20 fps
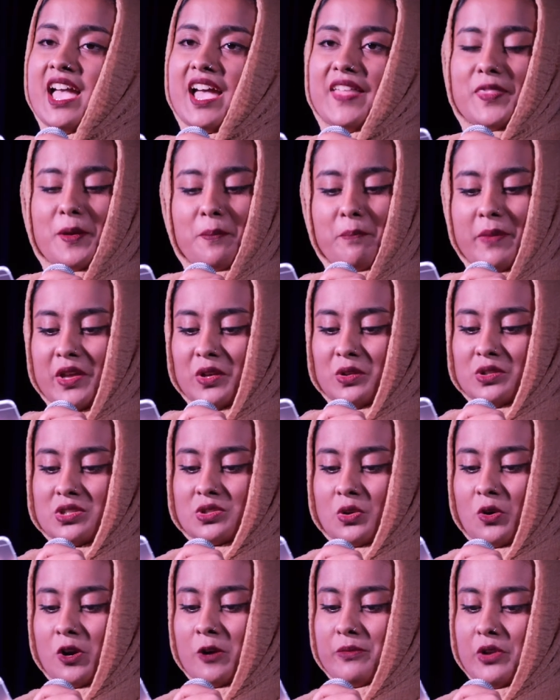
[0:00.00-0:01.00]
And the
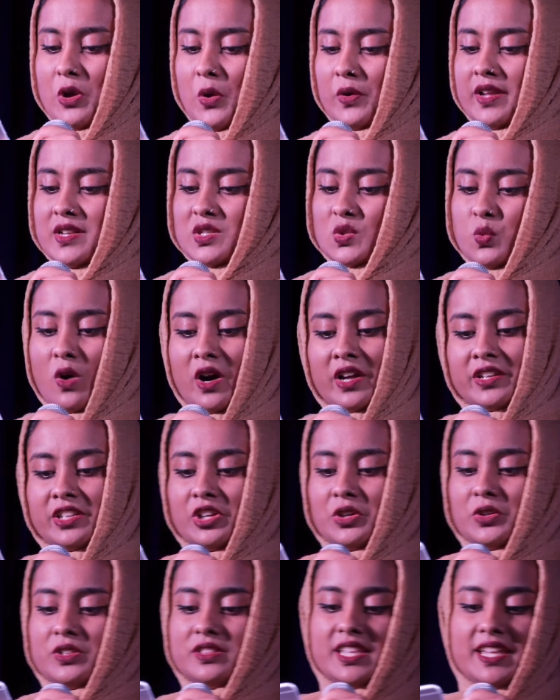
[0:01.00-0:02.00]
maelstrom known as
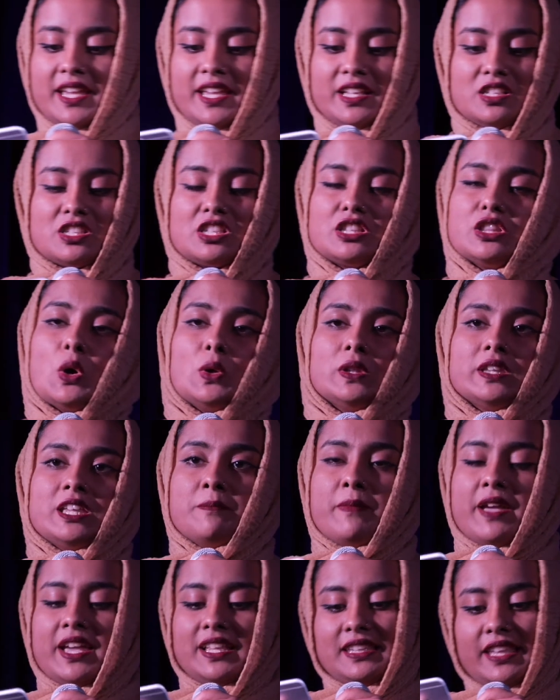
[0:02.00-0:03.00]
Wania
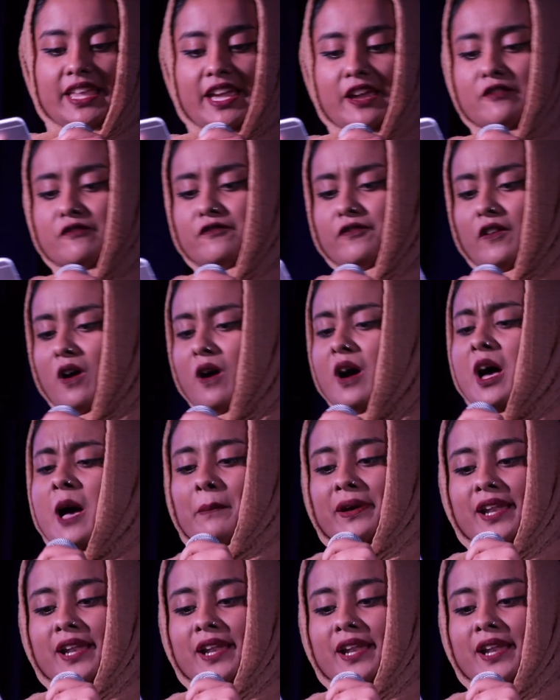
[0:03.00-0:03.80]
slowly made landfall.